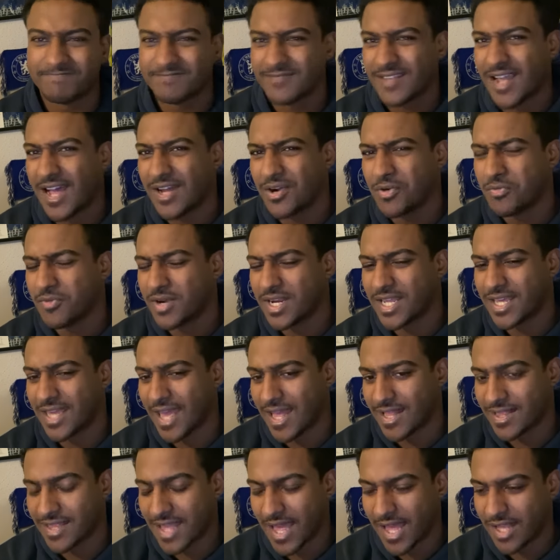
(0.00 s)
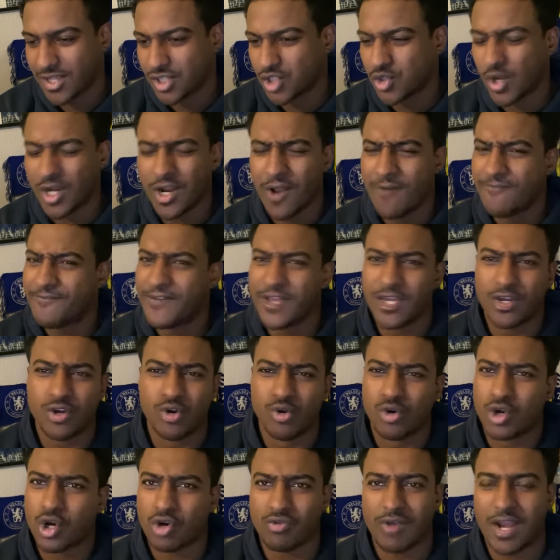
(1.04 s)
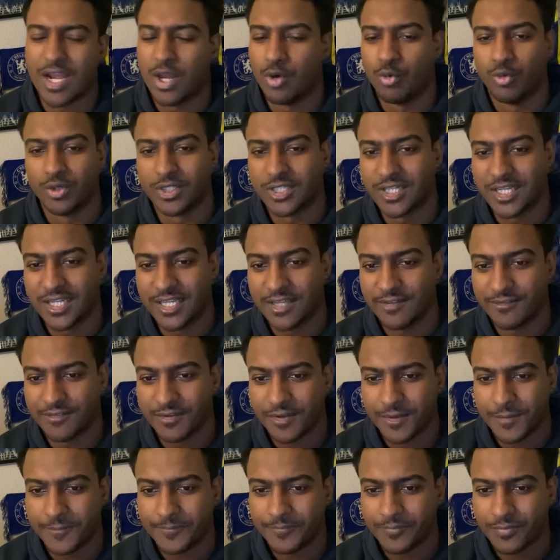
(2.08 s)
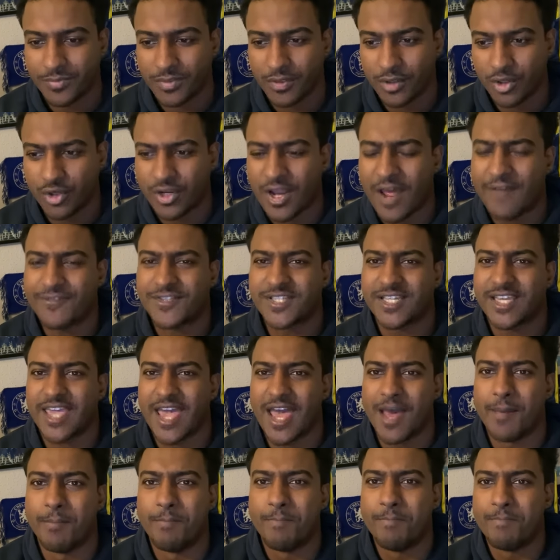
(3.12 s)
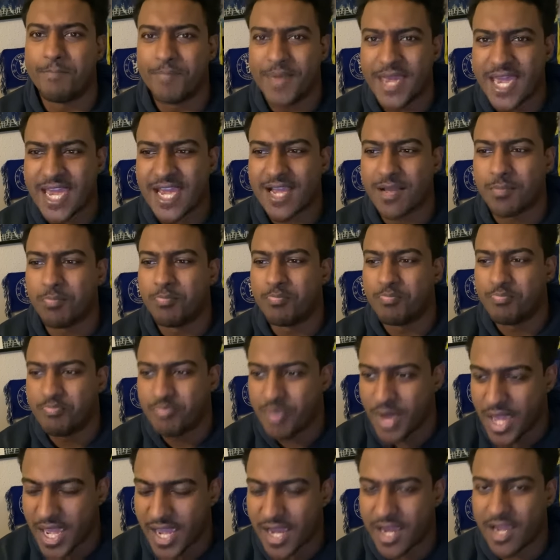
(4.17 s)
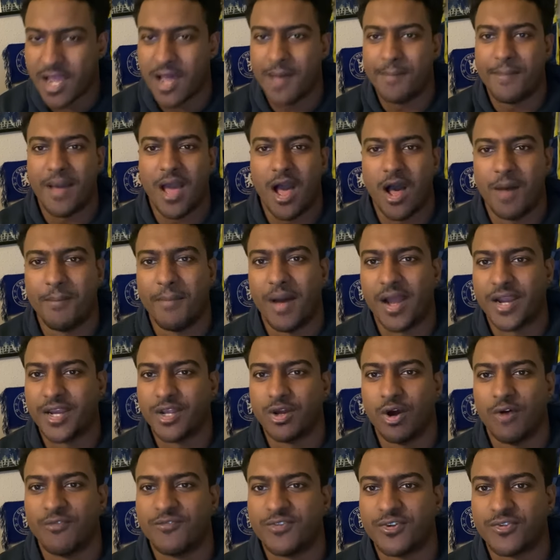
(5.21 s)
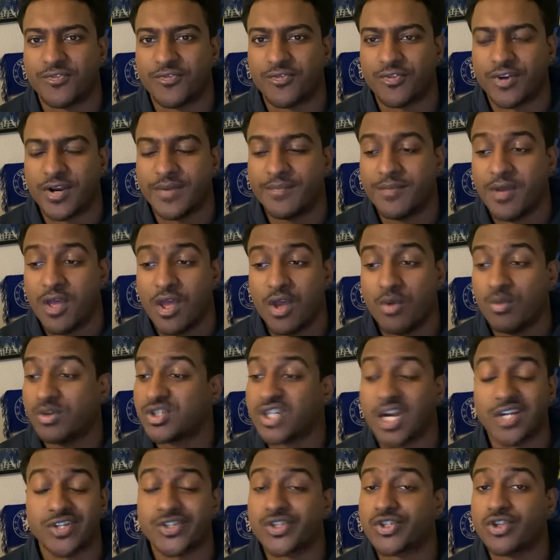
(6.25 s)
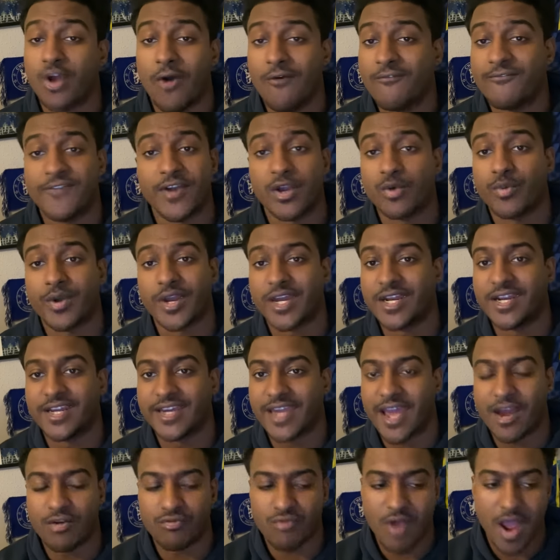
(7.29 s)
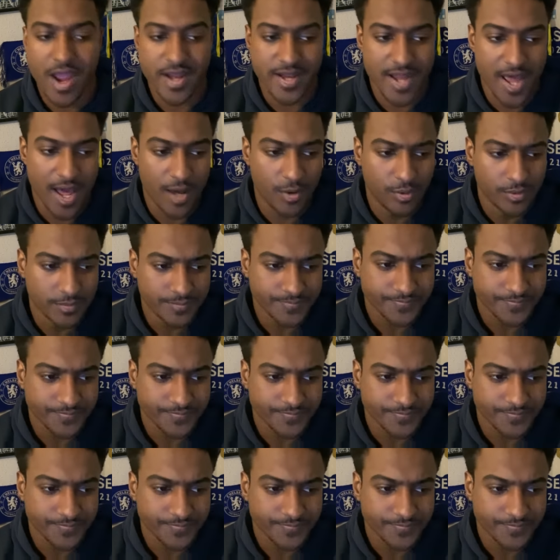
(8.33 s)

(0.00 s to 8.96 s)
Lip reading: I don't really get that. So I don't think Cucurella would leave. You'd have to get a big, big amount of money offered for him, which I just don't think we're going to get right now.